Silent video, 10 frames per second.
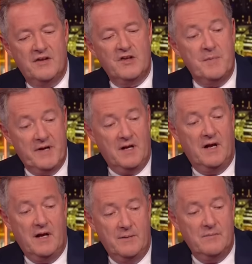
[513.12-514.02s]
just to be
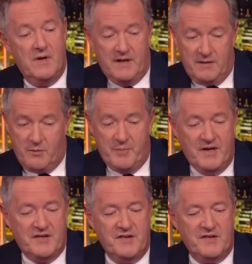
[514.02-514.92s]
clear, and he
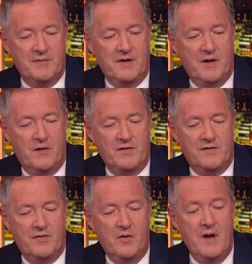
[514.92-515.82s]
repeats this in our
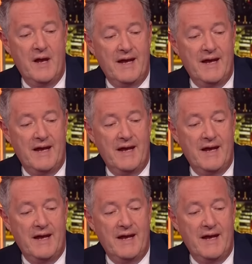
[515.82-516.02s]
interview.